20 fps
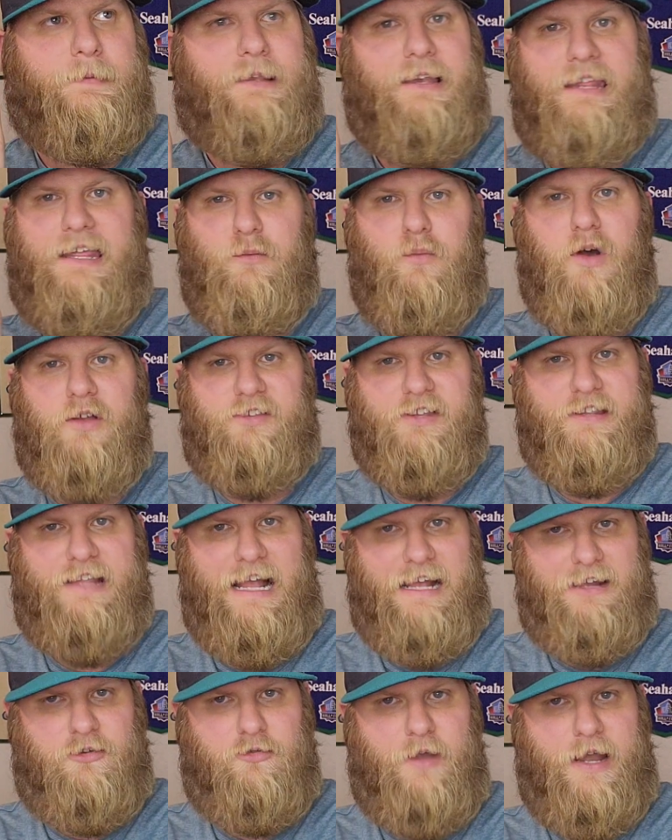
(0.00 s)
that he wasn't
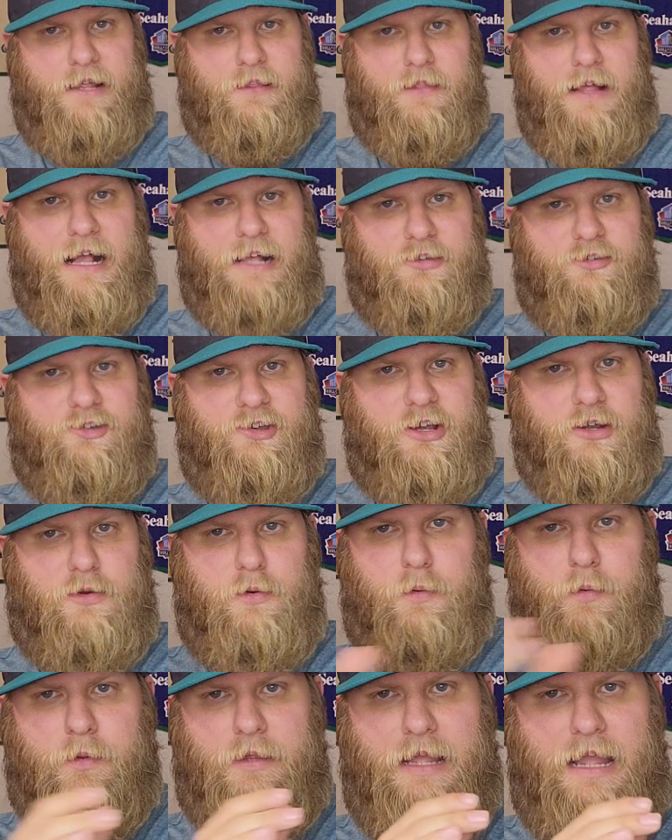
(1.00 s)
that great last year.
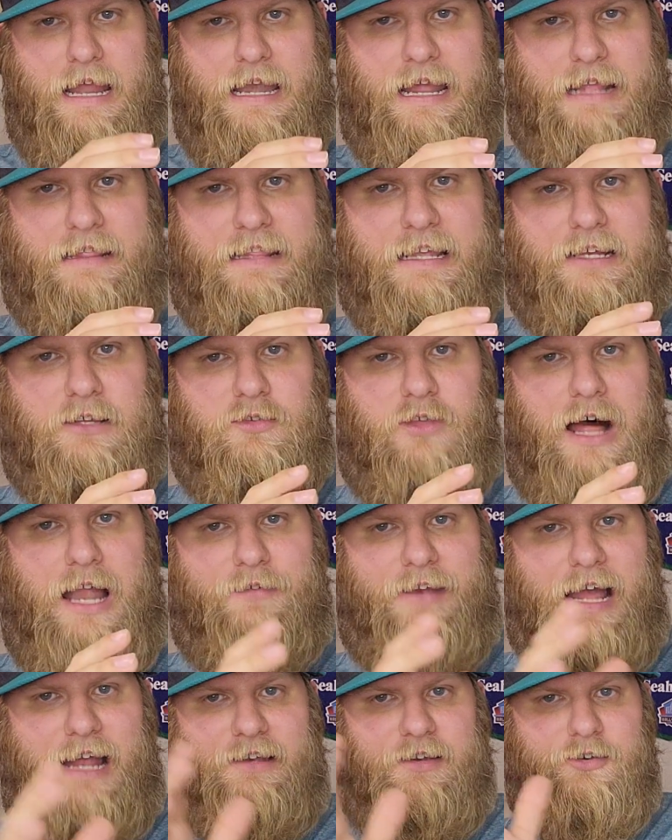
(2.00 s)
And I think a lot
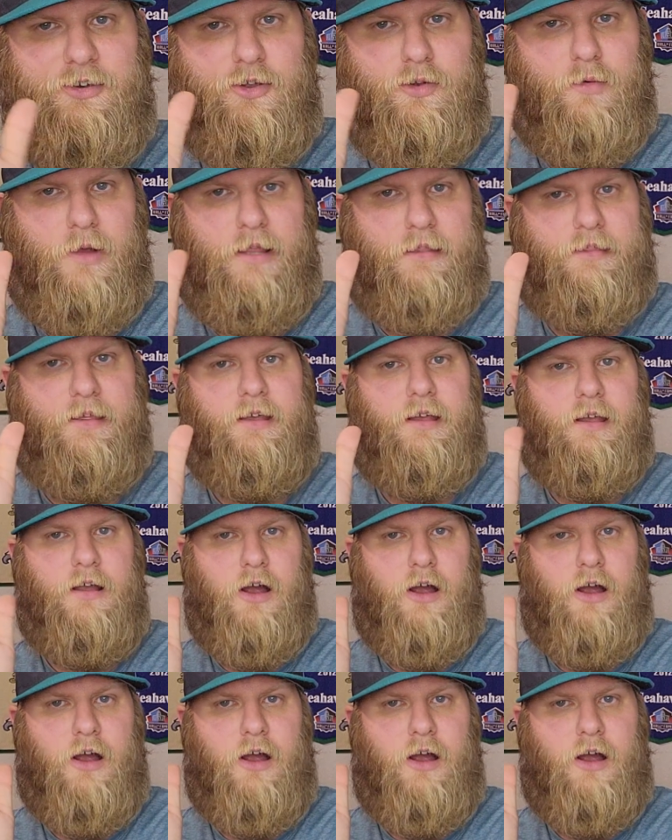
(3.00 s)
of it had to do with